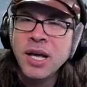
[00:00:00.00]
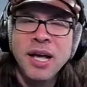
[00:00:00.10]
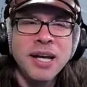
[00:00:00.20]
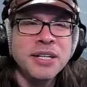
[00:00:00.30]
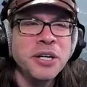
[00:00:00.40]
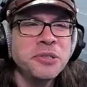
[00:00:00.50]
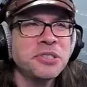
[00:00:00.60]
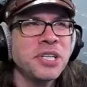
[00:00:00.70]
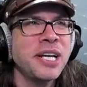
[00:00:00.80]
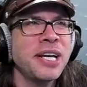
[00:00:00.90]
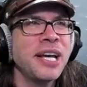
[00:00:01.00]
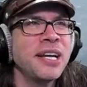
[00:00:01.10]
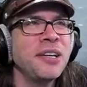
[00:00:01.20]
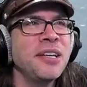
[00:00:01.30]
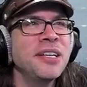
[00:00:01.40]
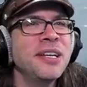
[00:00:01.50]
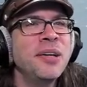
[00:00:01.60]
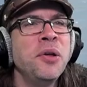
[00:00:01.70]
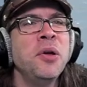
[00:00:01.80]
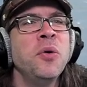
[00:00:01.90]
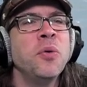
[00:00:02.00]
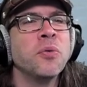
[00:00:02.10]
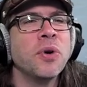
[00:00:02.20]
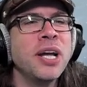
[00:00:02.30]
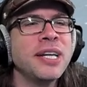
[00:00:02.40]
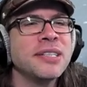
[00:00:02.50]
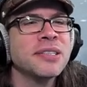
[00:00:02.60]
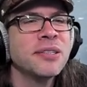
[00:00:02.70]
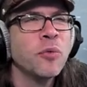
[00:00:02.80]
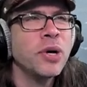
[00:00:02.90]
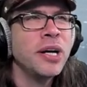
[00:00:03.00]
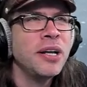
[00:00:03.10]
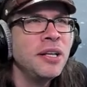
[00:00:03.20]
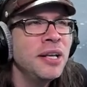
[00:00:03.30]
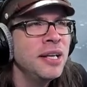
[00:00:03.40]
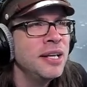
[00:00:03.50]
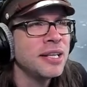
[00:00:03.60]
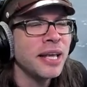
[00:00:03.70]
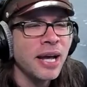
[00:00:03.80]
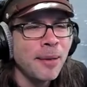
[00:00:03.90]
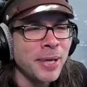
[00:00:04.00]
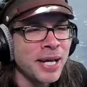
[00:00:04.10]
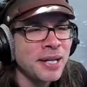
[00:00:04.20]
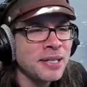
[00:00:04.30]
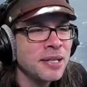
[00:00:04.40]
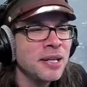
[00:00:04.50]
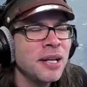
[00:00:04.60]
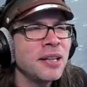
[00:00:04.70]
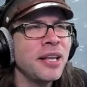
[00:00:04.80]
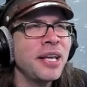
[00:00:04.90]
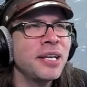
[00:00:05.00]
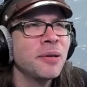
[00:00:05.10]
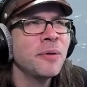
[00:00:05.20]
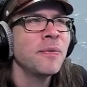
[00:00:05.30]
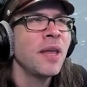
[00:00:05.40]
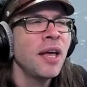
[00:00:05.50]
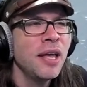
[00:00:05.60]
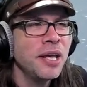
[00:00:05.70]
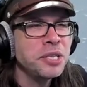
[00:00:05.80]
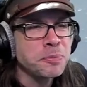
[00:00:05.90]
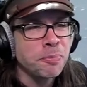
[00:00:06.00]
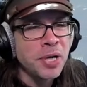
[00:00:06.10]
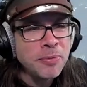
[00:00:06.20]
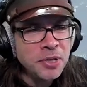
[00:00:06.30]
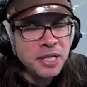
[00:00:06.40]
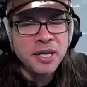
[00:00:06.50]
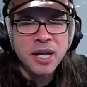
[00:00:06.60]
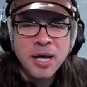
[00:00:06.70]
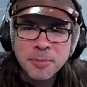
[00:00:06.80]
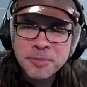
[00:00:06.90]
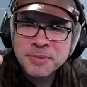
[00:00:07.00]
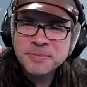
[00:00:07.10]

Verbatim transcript: I know, Jay Hale. Right. Well, yeah, man. Like, it's bubbling up.